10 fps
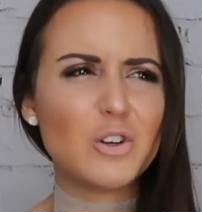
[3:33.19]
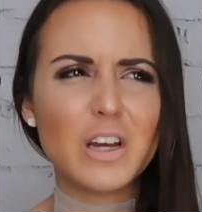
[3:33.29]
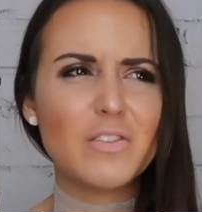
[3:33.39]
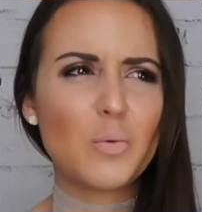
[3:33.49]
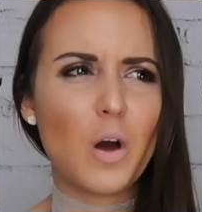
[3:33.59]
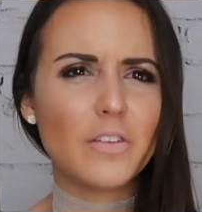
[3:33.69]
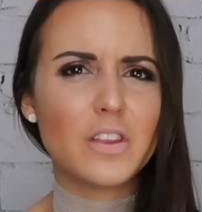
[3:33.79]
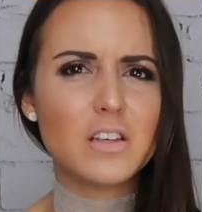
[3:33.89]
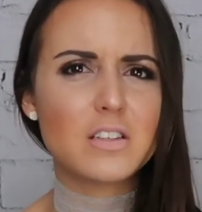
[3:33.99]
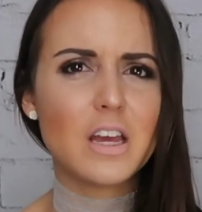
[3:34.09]
Do I even want
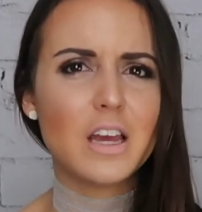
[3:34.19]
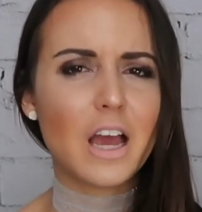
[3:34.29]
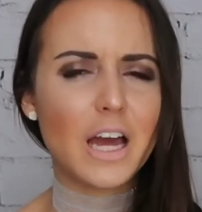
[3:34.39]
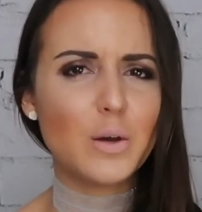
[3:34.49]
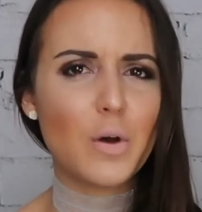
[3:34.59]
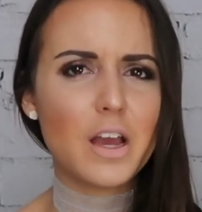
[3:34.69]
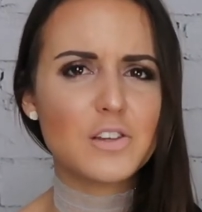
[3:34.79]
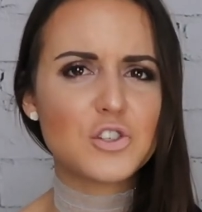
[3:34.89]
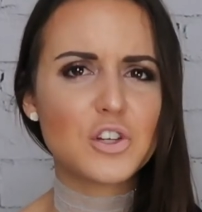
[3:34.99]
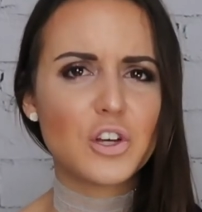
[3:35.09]
this
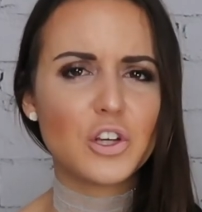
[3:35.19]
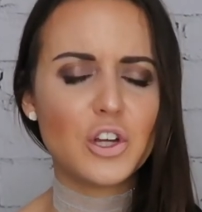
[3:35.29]
anyways?